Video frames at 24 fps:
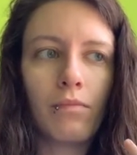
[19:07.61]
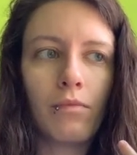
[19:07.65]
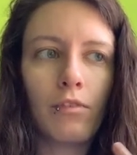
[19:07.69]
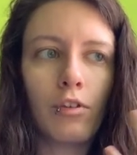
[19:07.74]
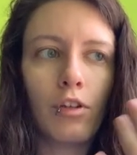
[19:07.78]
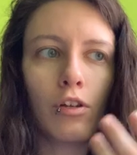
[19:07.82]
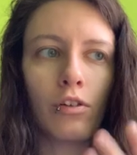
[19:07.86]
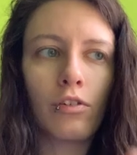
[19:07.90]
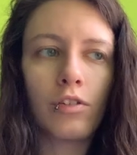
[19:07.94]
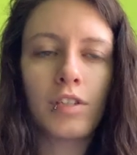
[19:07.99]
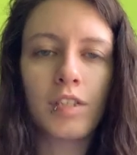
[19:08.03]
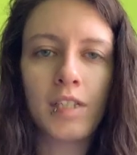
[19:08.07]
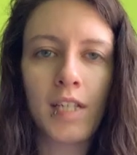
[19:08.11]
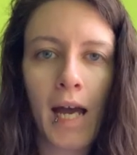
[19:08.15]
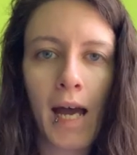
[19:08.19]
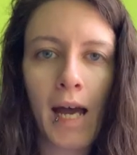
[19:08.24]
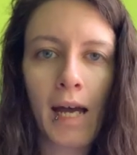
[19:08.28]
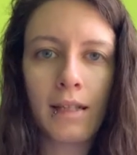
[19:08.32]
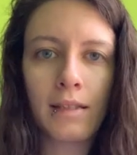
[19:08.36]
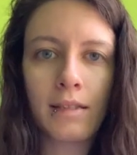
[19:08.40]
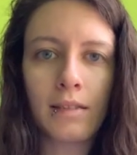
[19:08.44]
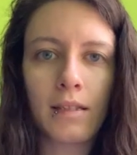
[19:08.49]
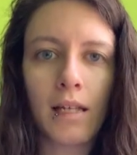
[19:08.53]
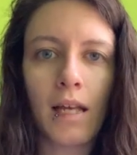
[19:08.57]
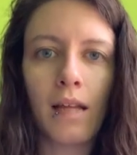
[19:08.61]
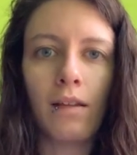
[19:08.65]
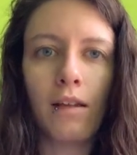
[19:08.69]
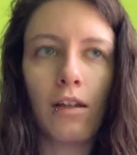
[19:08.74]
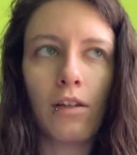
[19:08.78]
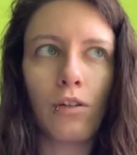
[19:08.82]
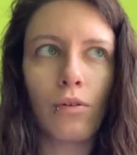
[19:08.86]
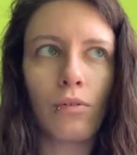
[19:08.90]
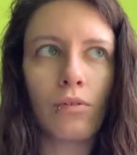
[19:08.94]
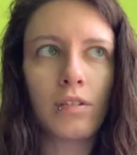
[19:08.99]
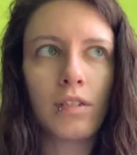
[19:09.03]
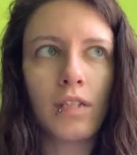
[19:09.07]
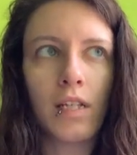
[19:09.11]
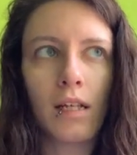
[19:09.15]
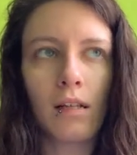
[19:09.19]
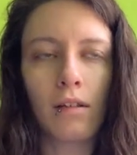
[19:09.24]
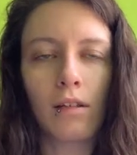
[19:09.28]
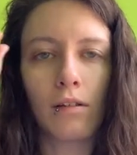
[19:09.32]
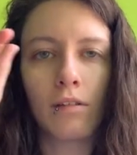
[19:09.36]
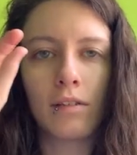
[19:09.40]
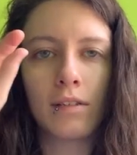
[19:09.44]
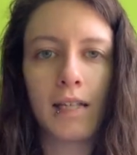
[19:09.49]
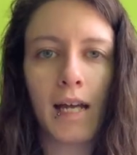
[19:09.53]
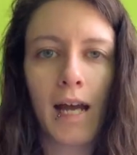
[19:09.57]
your stats, and then you'll see a
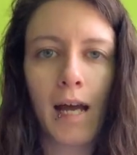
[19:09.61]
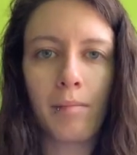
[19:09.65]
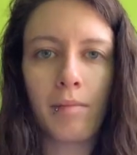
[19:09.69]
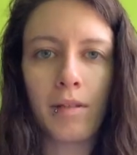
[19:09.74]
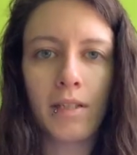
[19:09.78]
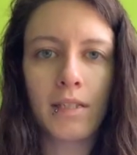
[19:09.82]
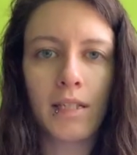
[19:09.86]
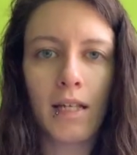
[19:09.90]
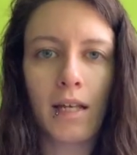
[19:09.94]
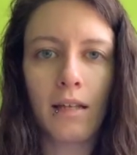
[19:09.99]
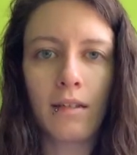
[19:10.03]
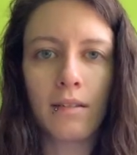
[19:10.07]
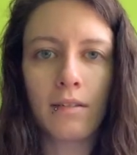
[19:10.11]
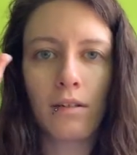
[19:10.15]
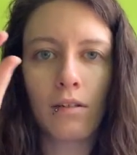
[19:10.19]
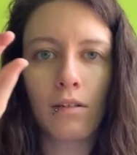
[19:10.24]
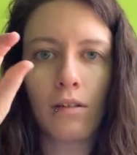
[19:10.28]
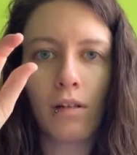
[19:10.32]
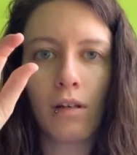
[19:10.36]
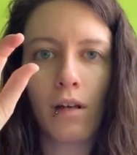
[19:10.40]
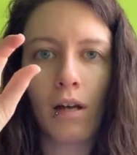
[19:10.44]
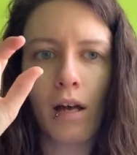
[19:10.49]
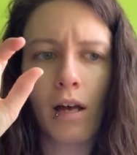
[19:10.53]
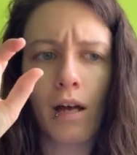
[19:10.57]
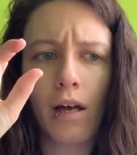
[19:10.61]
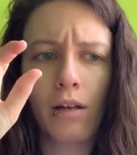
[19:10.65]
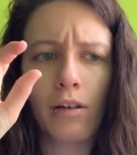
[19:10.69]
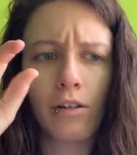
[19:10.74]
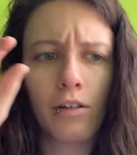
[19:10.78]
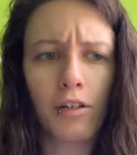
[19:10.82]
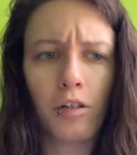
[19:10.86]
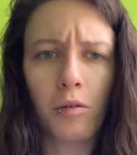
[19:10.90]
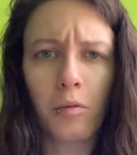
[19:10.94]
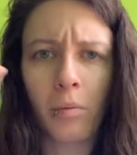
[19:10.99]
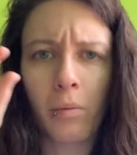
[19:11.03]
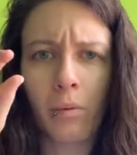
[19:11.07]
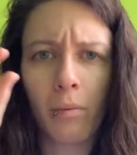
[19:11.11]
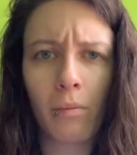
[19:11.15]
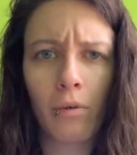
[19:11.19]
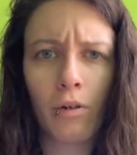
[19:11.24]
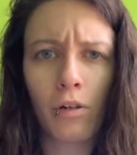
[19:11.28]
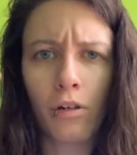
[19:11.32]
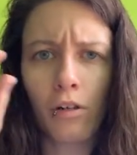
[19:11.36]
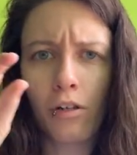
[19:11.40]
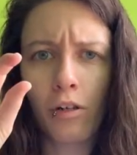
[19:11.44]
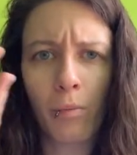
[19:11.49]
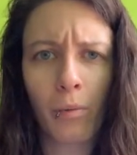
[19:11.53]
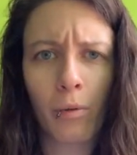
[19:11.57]
little tab that says earn
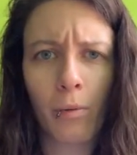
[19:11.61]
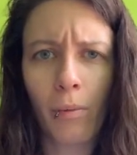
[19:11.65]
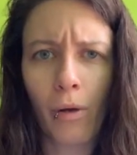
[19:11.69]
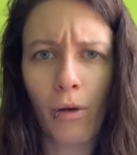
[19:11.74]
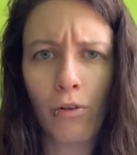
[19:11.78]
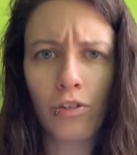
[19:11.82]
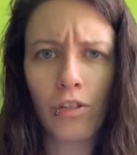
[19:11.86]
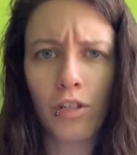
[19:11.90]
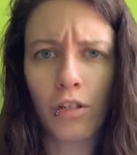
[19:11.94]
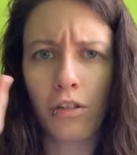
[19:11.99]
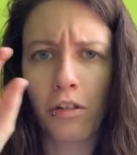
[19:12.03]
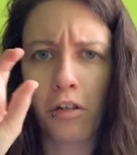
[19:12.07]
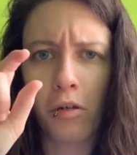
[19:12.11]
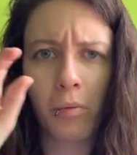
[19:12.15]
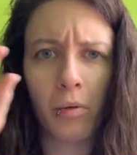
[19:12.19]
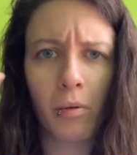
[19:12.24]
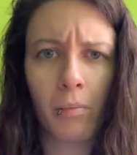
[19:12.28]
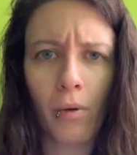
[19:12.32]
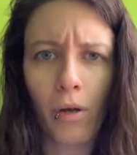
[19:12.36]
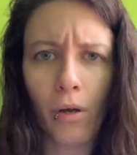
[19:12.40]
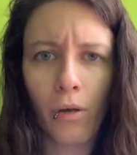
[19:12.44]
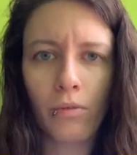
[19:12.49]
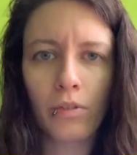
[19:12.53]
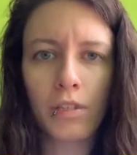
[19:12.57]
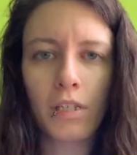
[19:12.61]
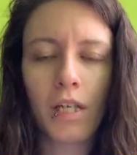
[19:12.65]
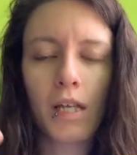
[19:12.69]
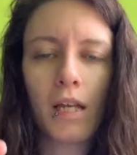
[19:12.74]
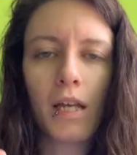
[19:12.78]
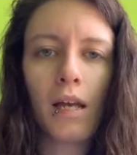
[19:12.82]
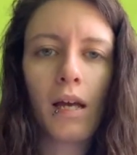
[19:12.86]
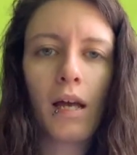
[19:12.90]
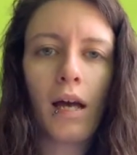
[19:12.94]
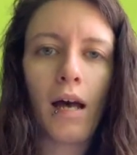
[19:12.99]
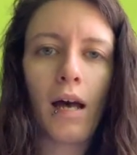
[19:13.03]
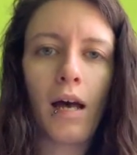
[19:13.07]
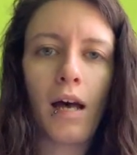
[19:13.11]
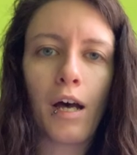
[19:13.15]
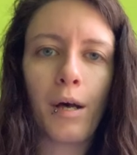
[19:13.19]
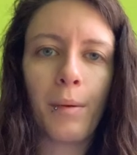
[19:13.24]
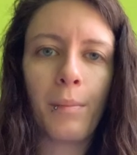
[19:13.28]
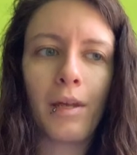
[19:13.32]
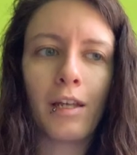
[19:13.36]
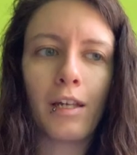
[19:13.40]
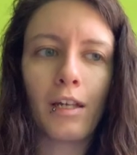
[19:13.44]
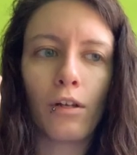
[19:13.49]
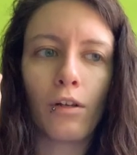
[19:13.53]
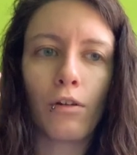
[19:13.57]
a promotion or promote,
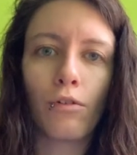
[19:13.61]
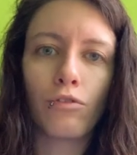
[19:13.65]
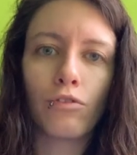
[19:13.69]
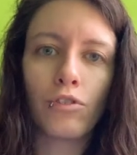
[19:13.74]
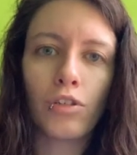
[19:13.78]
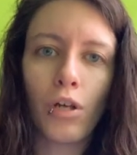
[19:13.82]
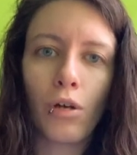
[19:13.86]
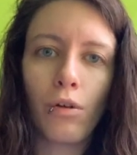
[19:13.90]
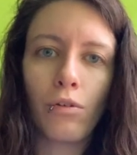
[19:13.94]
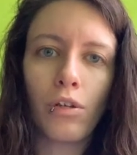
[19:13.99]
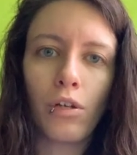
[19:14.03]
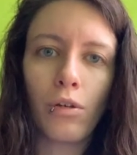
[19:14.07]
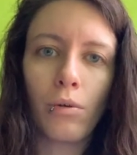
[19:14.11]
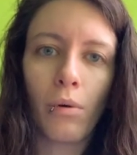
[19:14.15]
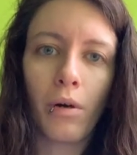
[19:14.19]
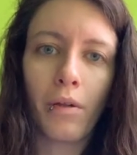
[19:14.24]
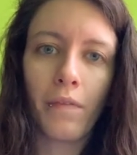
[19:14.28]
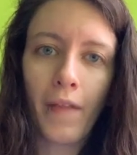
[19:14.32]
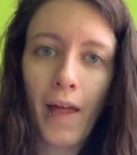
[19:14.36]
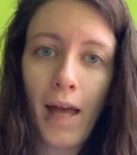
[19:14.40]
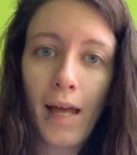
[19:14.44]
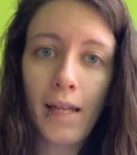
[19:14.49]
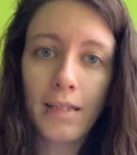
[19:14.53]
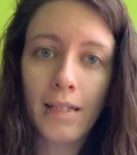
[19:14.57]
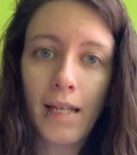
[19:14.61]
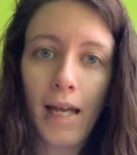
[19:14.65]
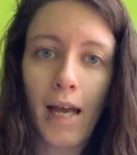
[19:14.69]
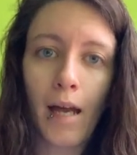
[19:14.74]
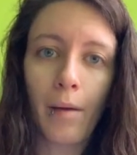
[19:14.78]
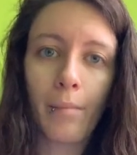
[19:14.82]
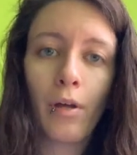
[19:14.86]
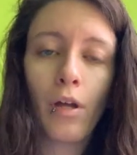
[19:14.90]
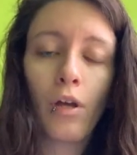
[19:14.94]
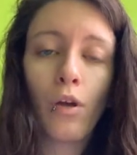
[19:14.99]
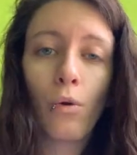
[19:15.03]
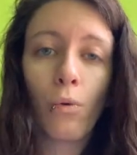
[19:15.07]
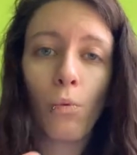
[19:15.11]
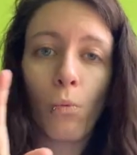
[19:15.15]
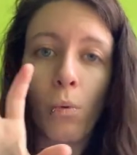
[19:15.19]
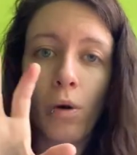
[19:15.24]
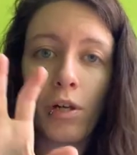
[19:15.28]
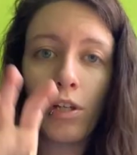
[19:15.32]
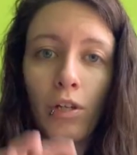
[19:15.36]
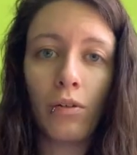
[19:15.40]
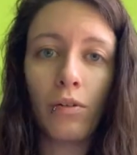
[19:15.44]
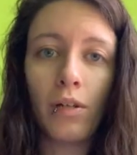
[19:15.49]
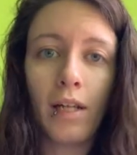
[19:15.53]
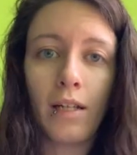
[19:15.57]
and it'll show you on that tab
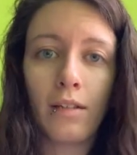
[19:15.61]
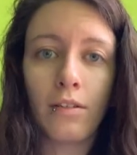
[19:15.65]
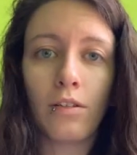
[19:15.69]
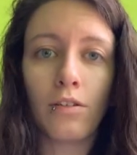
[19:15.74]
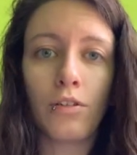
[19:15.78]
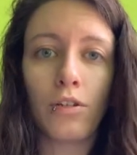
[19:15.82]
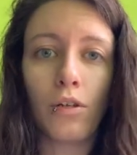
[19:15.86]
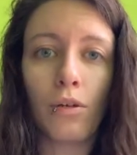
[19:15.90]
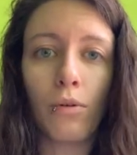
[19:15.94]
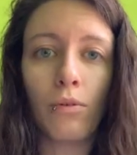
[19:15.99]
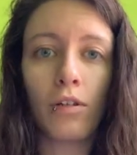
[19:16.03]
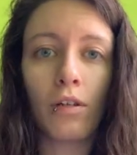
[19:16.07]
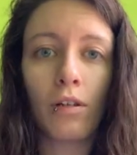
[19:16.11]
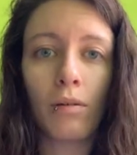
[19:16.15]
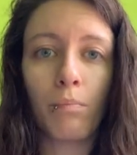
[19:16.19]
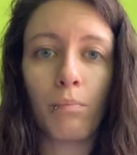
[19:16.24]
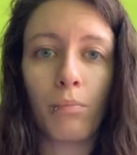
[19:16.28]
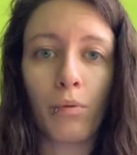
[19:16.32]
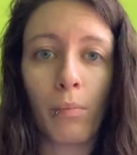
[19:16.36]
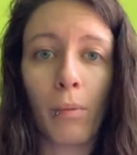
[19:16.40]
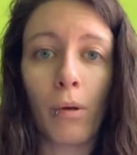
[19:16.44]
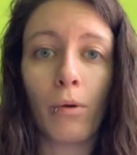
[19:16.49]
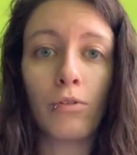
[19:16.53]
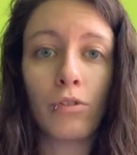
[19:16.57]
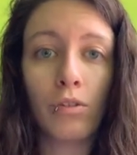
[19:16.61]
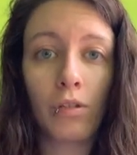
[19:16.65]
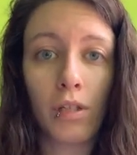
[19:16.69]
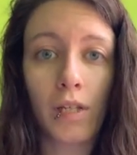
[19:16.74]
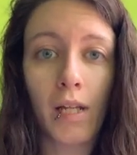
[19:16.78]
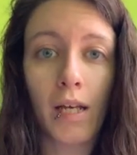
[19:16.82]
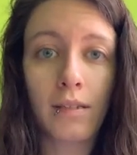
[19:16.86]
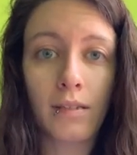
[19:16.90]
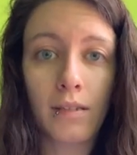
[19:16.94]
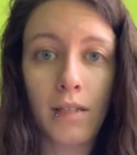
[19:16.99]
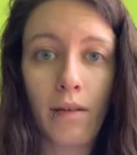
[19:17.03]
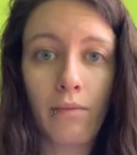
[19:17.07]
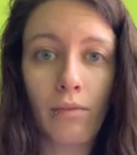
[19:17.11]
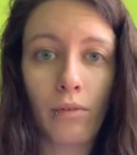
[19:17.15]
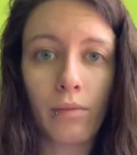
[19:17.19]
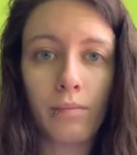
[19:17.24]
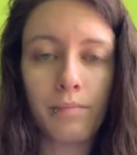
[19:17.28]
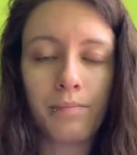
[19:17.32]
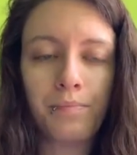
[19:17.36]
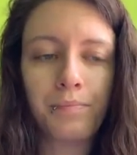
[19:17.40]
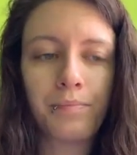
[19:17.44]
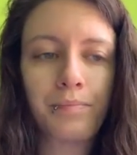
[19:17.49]
what you need to do to promote to the next level.